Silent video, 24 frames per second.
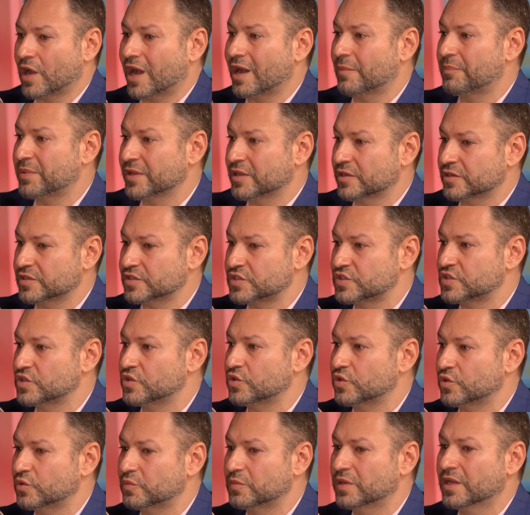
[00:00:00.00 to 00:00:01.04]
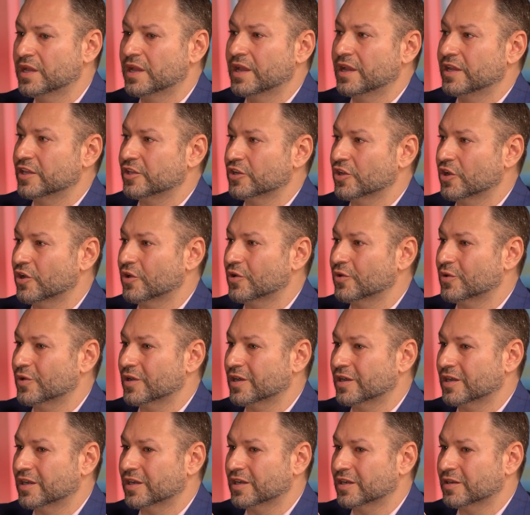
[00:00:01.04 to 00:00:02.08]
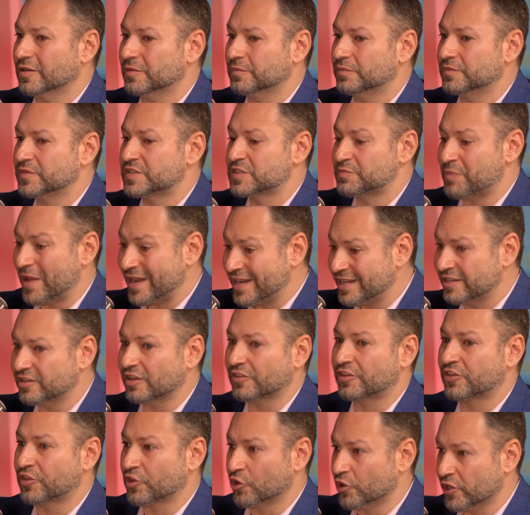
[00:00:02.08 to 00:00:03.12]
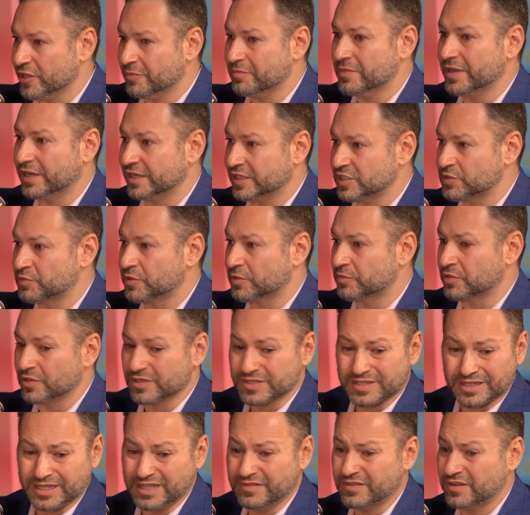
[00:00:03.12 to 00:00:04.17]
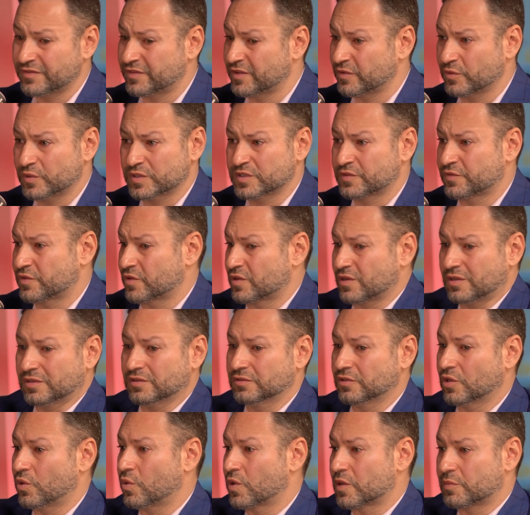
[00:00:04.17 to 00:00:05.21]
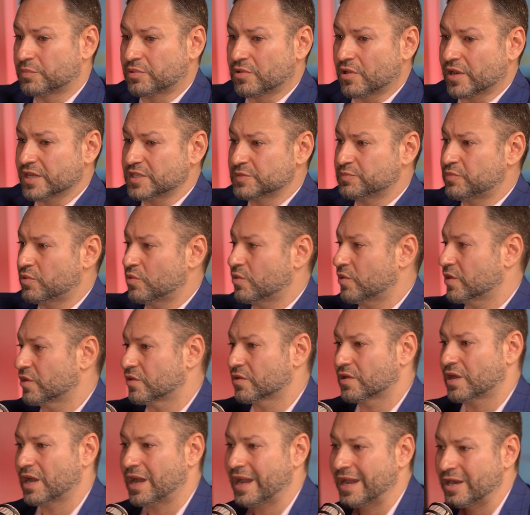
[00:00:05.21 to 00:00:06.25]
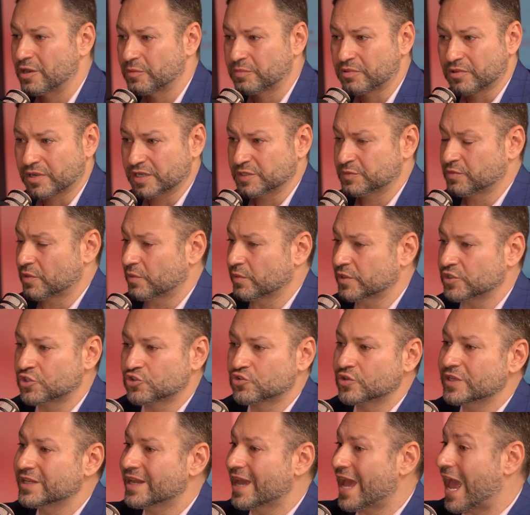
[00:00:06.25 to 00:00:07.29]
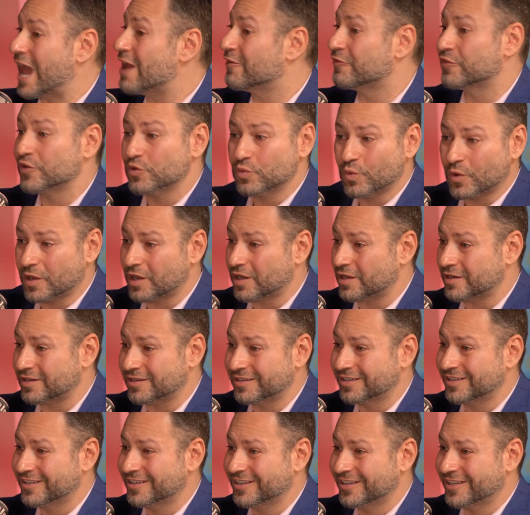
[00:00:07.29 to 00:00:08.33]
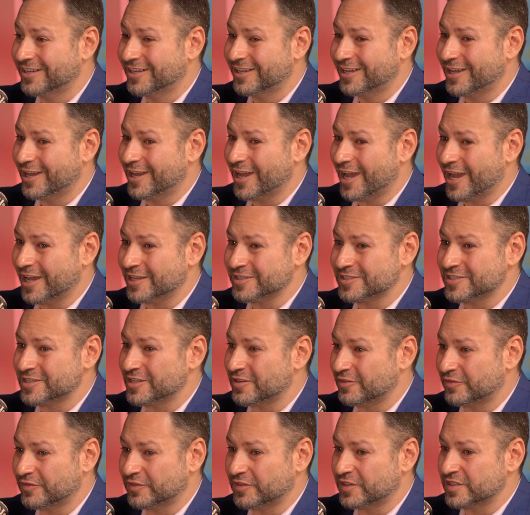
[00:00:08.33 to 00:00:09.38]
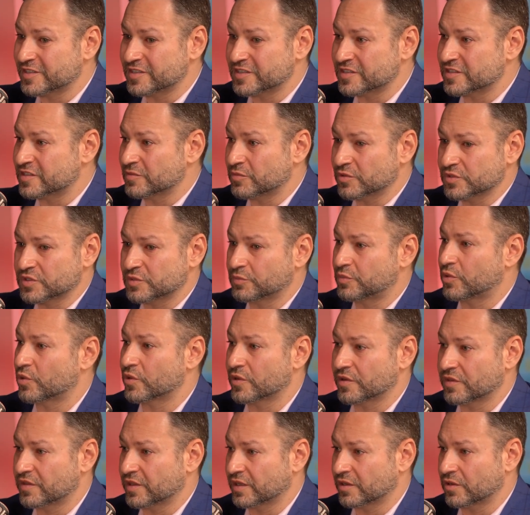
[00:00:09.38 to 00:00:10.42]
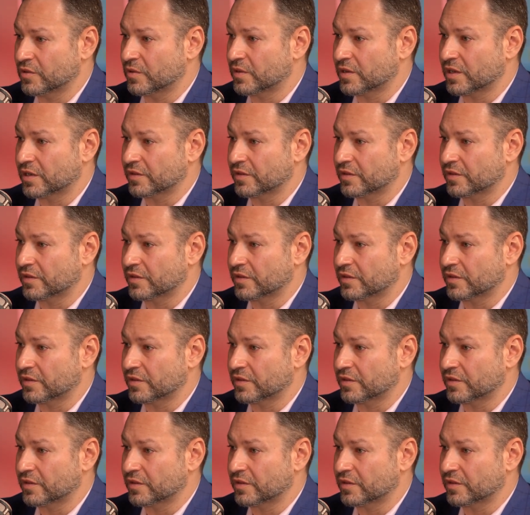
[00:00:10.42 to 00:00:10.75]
Hopping on a Zoom, spending the 30 minutes per person, even if it was for a lower price point or a higher price point, we treat everyone as if this is the most important thing going